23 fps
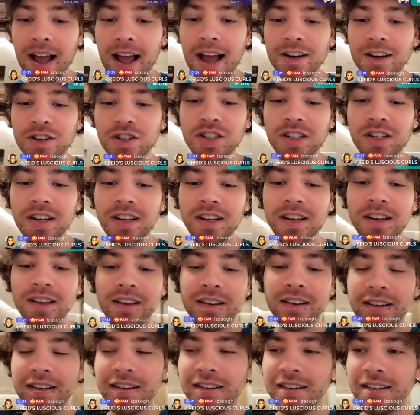I
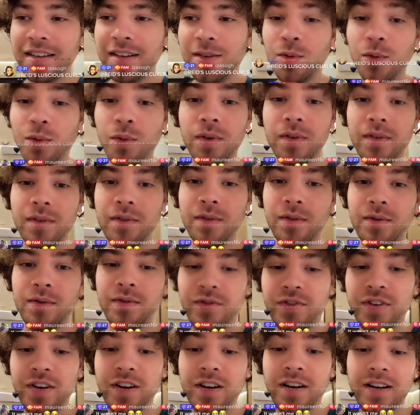actually
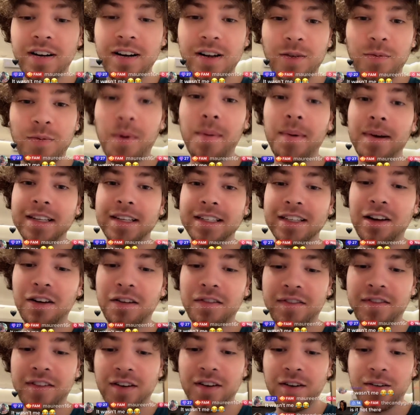figure it out by
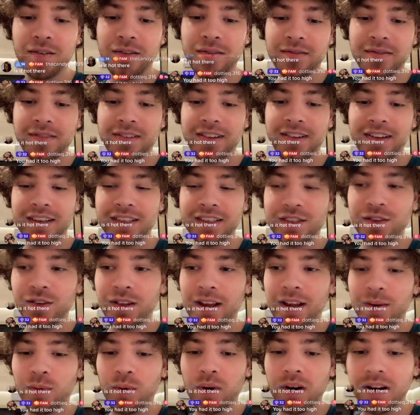myself though. Cause
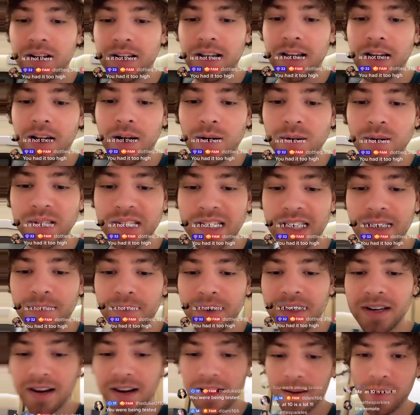they're like, we're gonna get
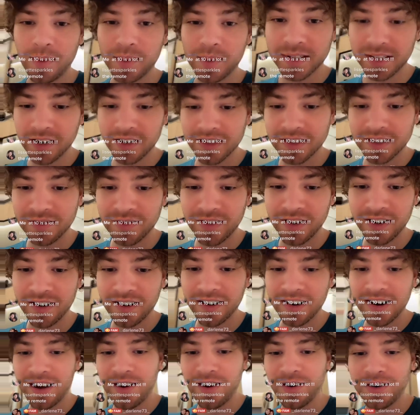housekeeping to come upstairs and
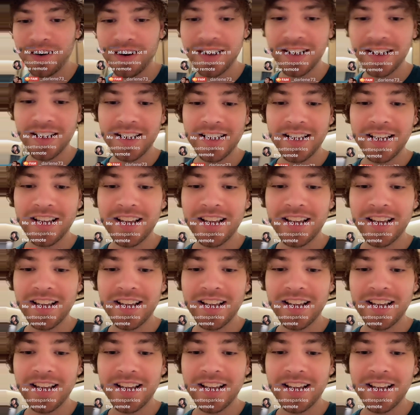figure it out.